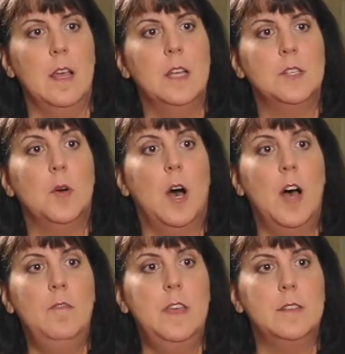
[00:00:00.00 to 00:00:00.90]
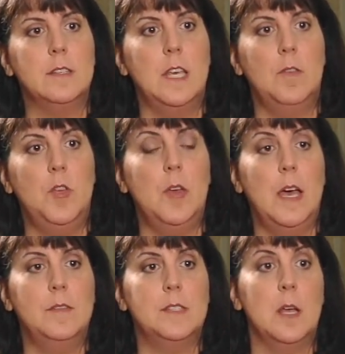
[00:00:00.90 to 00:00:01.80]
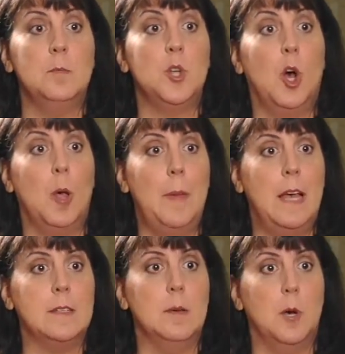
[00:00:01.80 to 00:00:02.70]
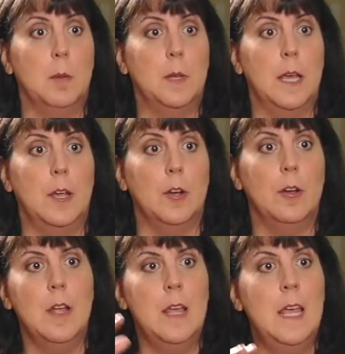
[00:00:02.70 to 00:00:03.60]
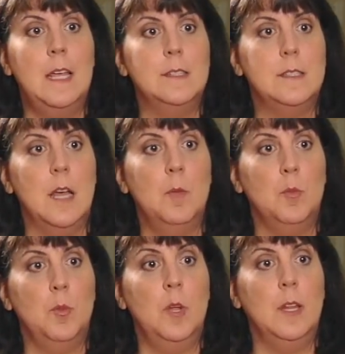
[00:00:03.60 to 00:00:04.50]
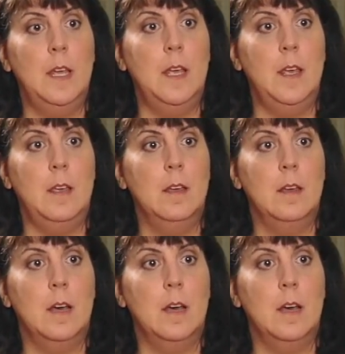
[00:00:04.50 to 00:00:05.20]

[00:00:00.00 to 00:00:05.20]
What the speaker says: So obviously, if you have some tall basketball player and some really